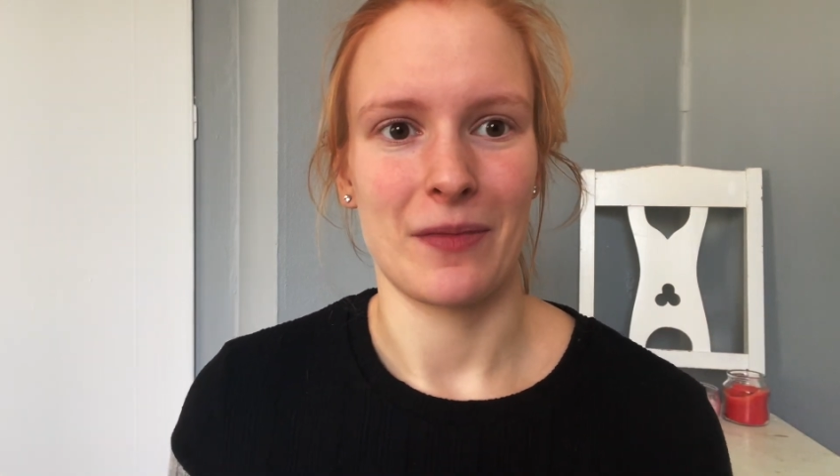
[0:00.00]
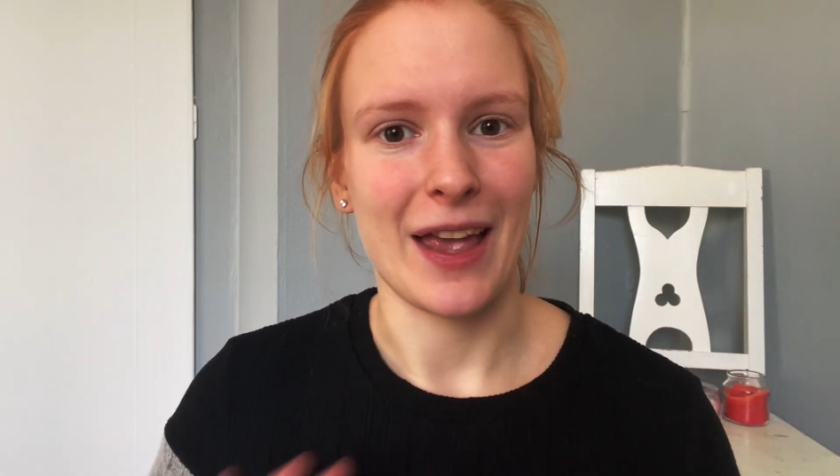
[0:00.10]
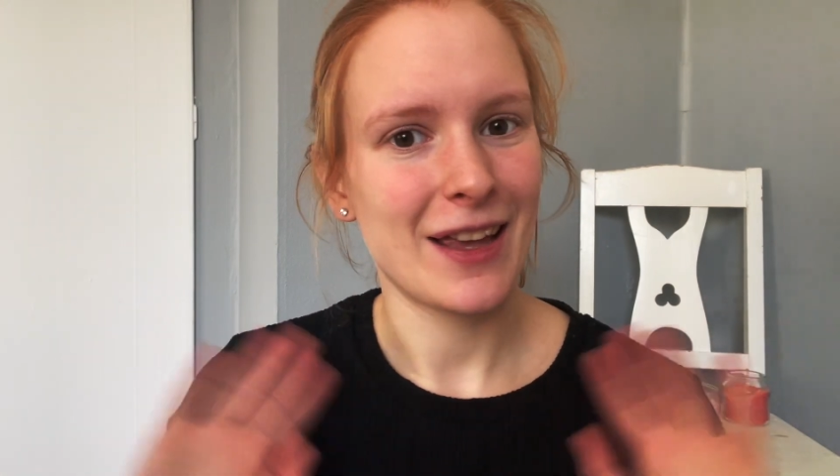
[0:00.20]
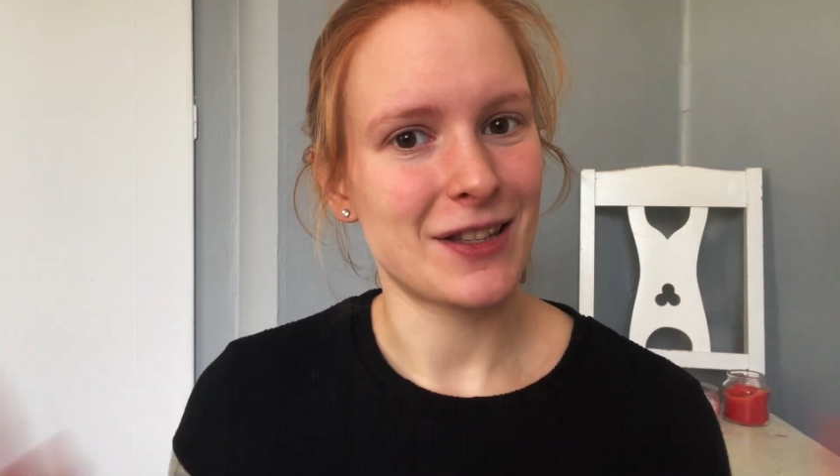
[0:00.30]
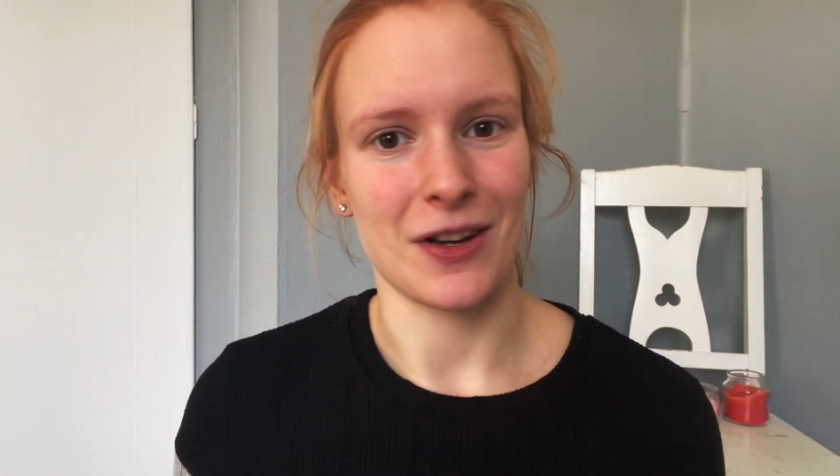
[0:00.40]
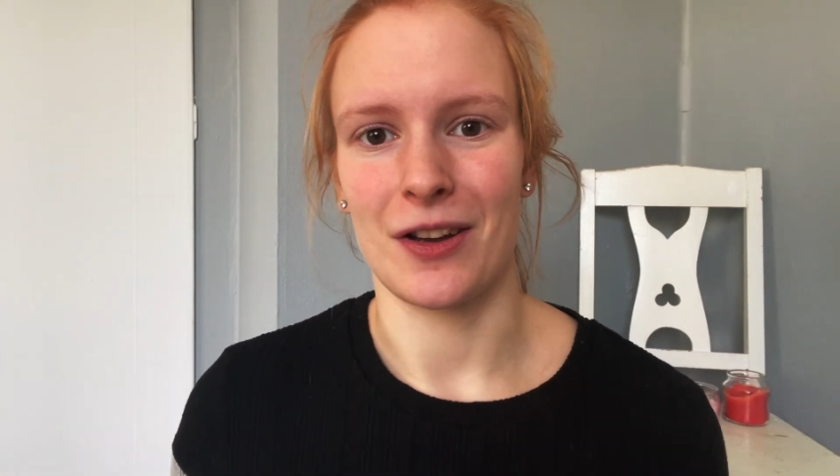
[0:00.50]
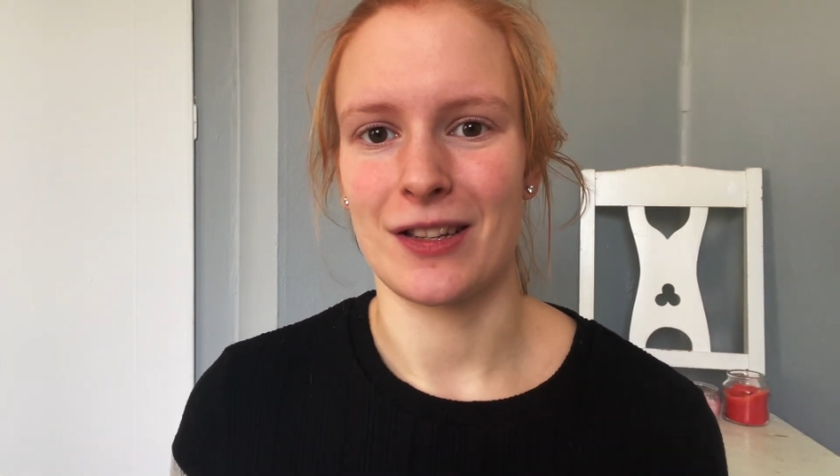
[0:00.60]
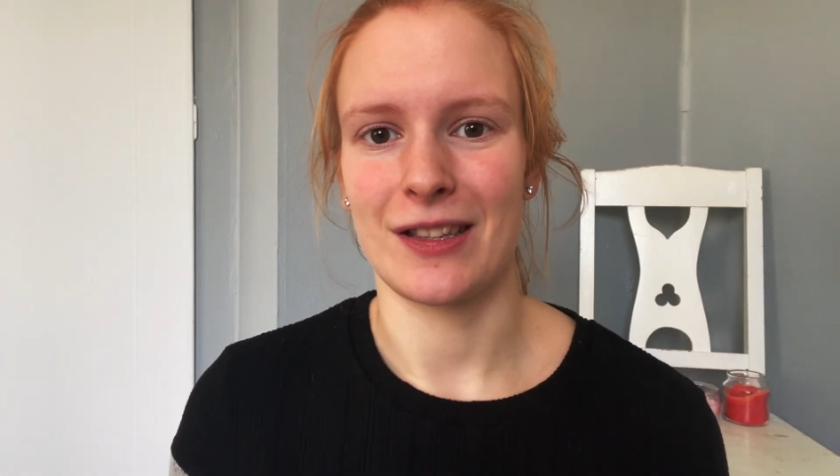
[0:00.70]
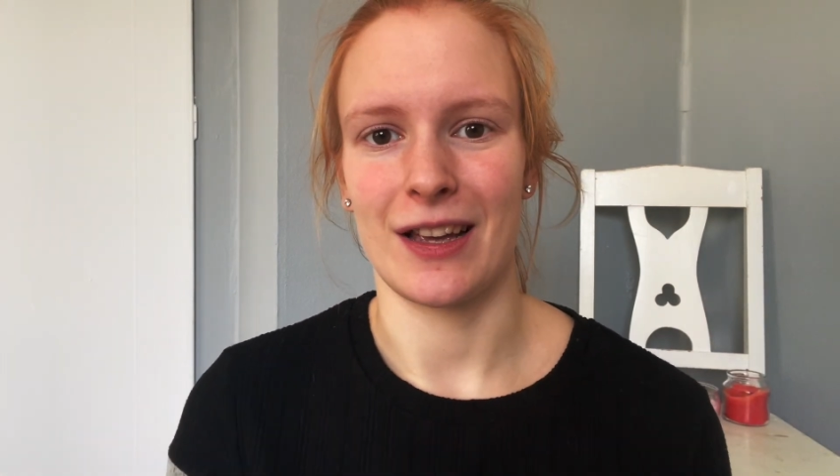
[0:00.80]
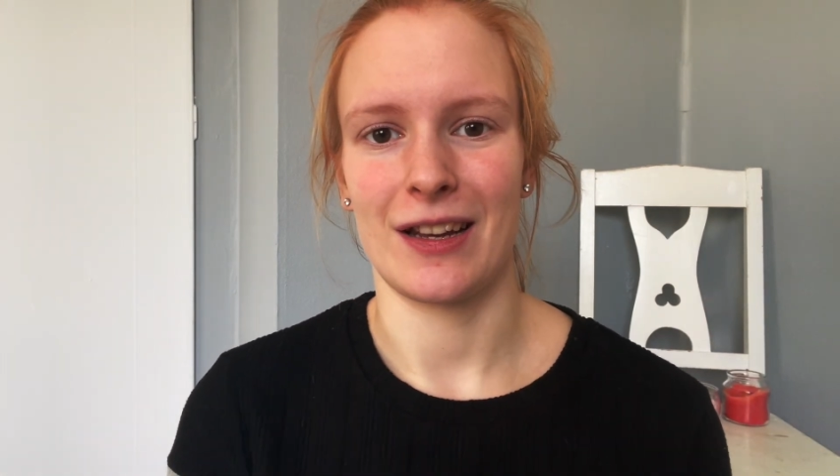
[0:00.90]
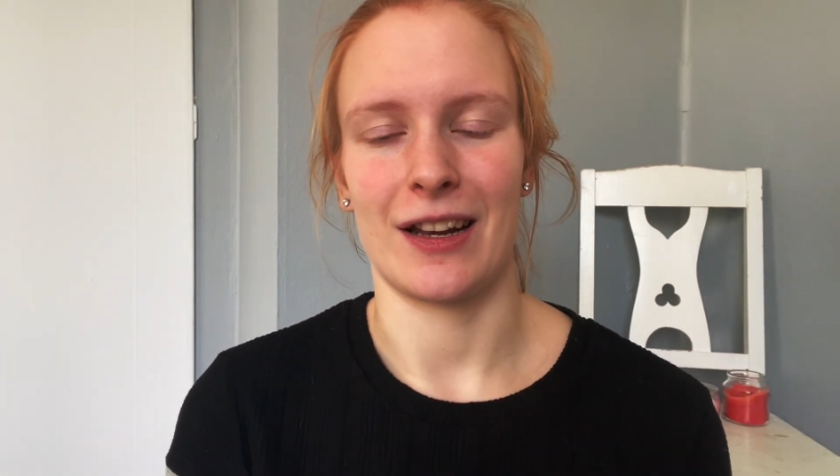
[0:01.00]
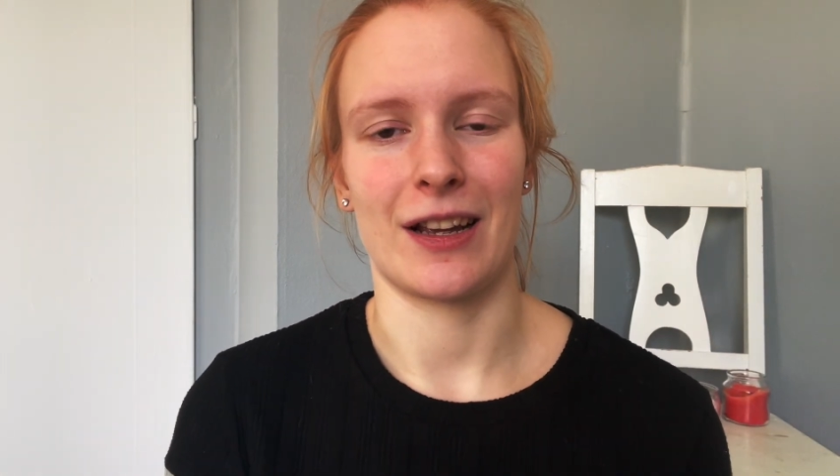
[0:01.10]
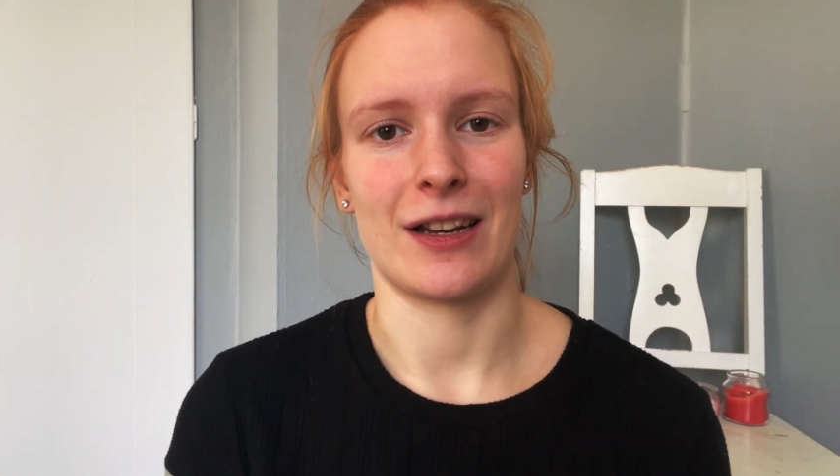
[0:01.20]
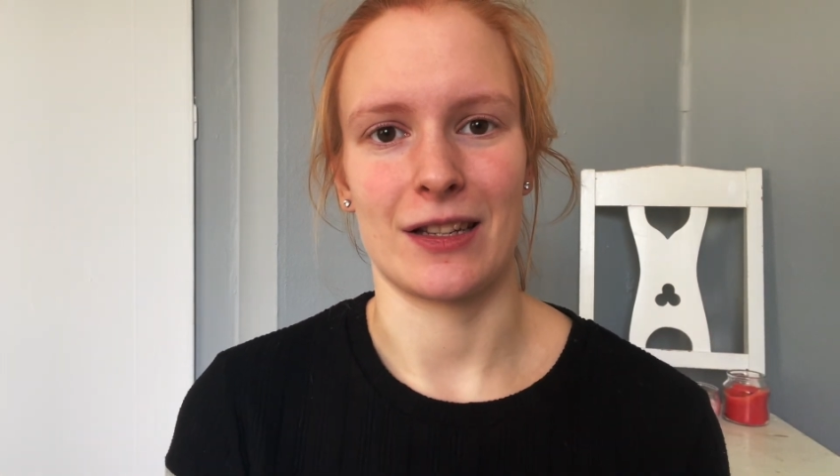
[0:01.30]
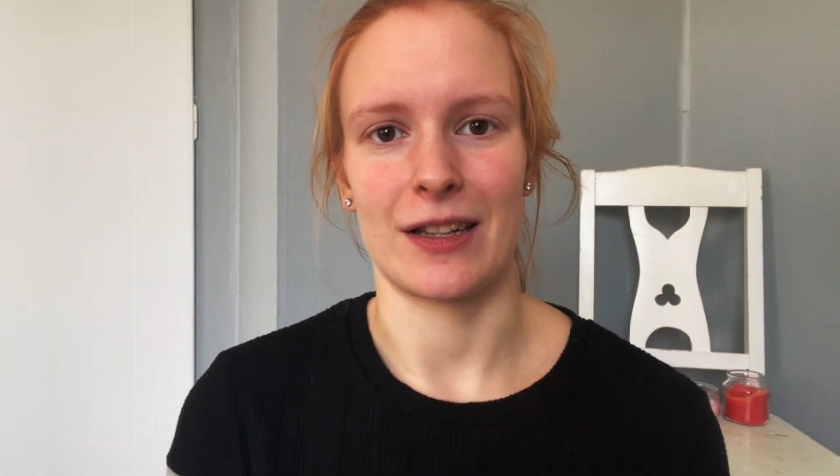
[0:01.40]
and
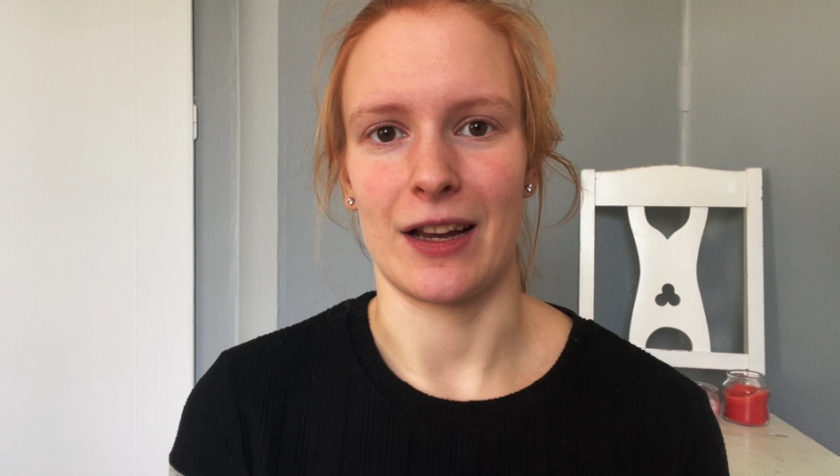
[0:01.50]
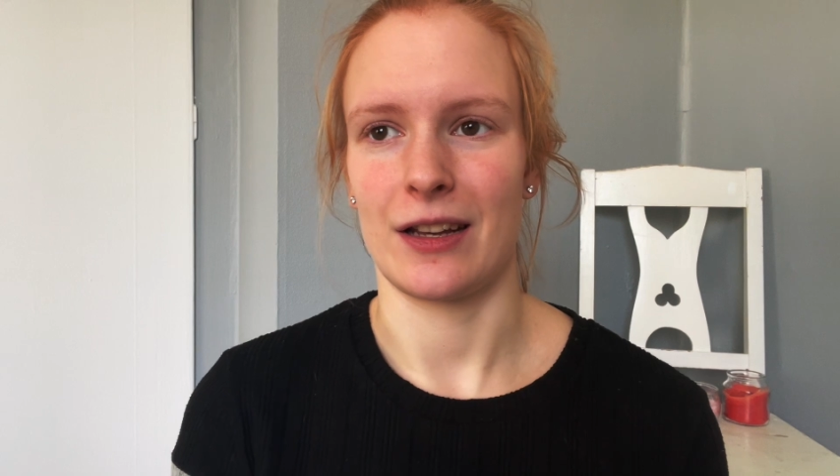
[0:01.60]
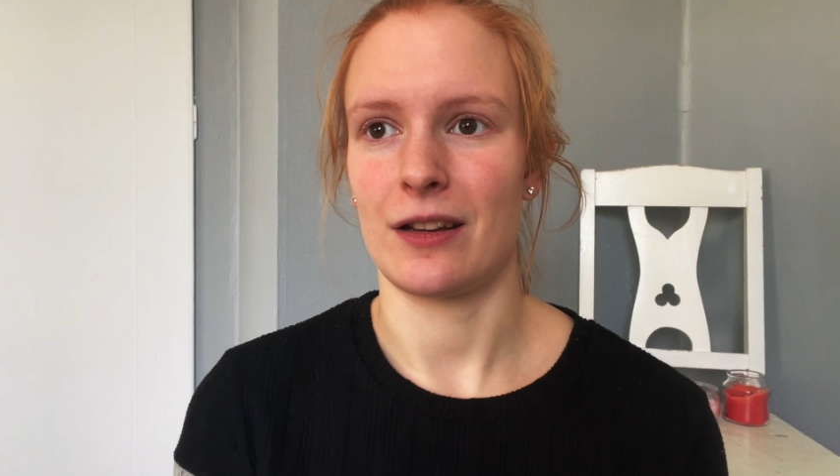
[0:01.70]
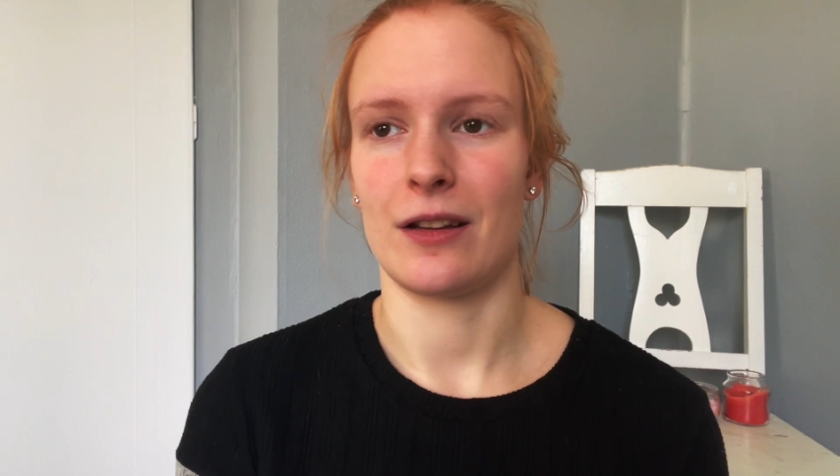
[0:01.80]
I decide,